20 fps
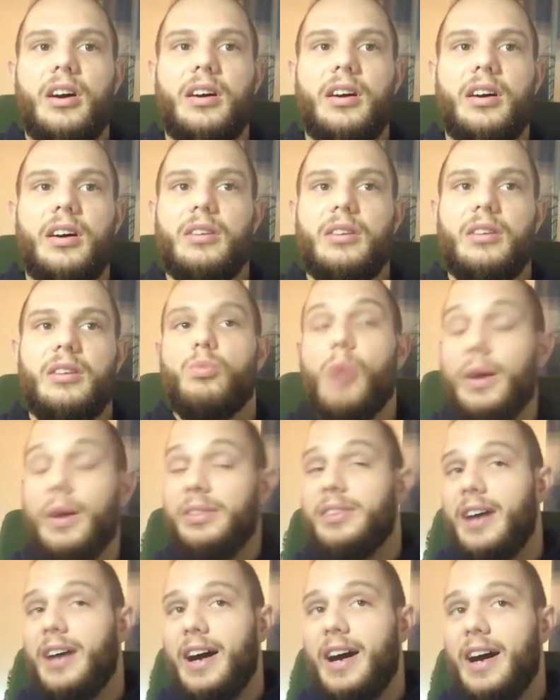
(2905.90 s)

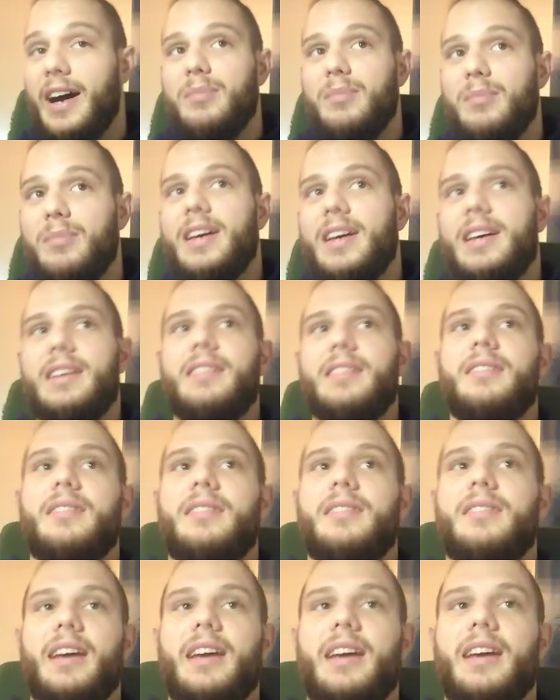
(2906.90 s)
one time,
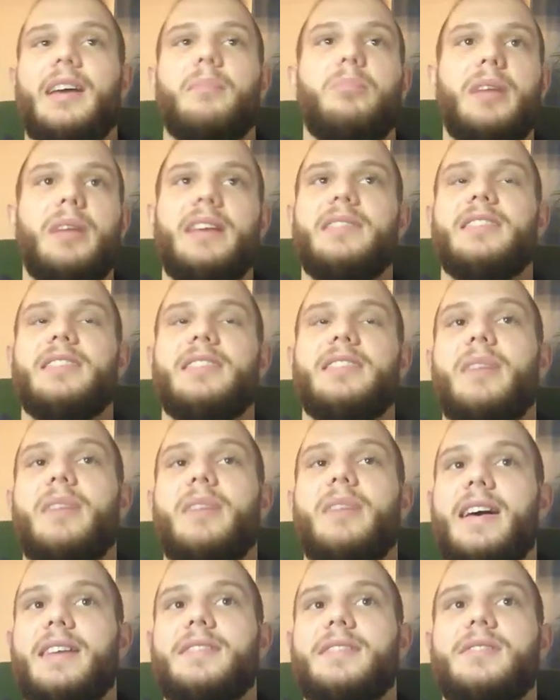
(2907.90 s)
and I can place them
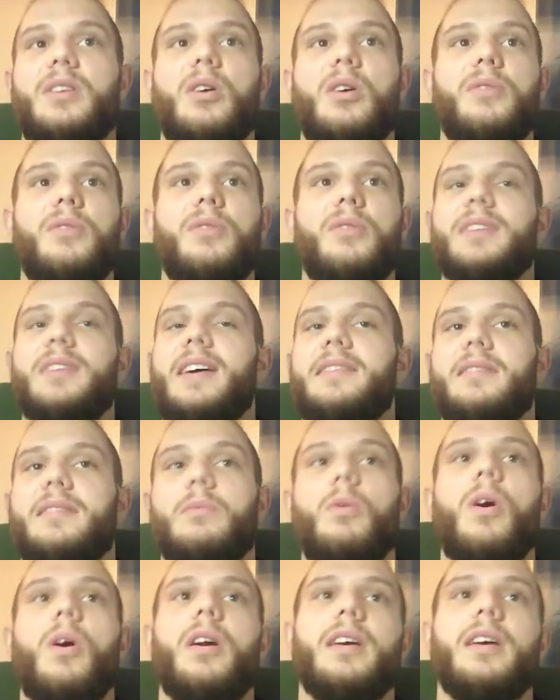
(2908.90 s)
as often as
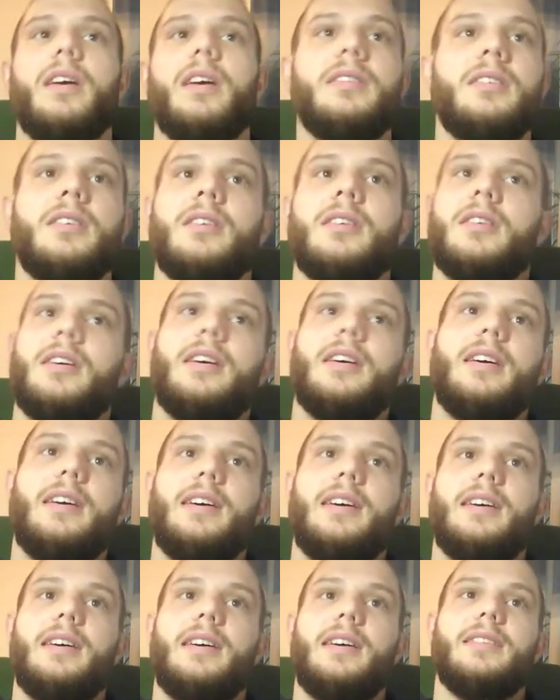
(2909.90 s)
I wanna,
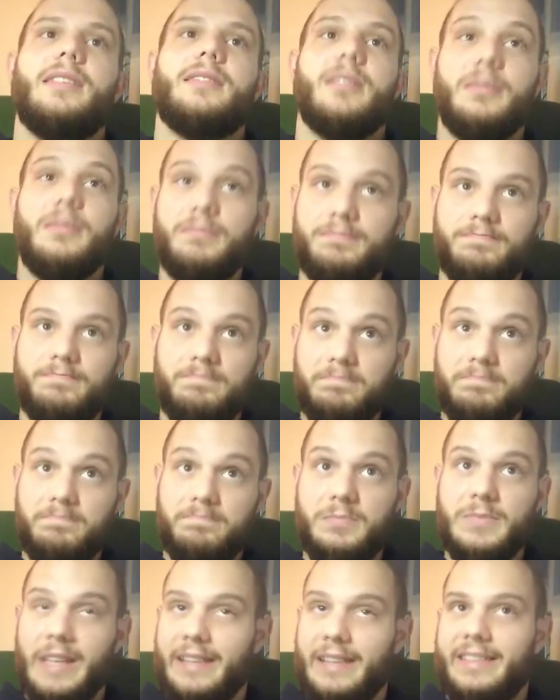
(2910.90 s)
and
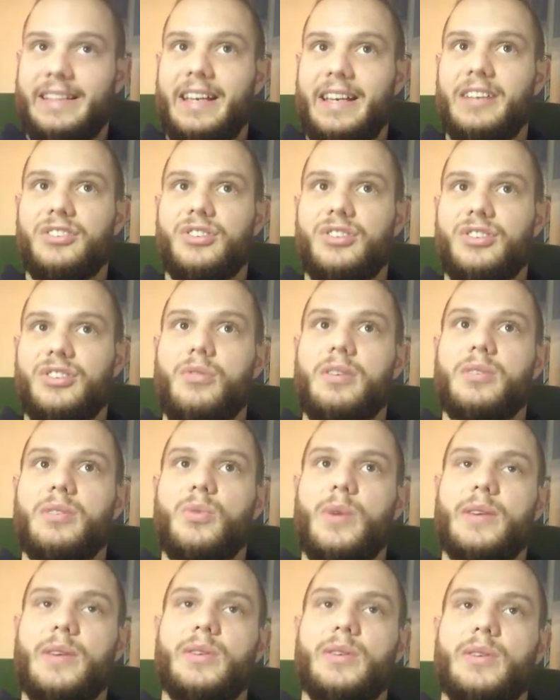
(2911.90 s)
the
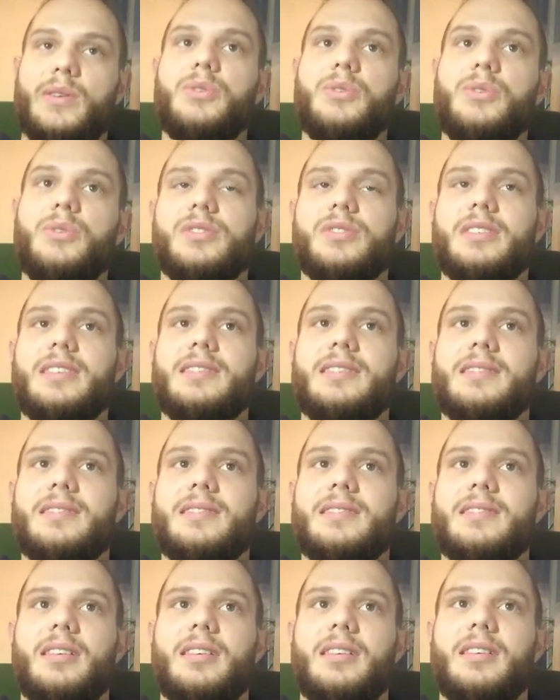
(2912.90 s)
texture resolution
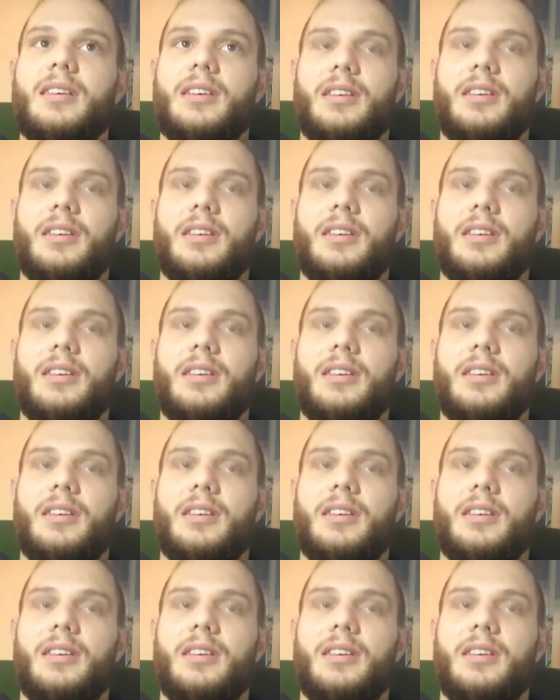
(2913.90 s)
isn't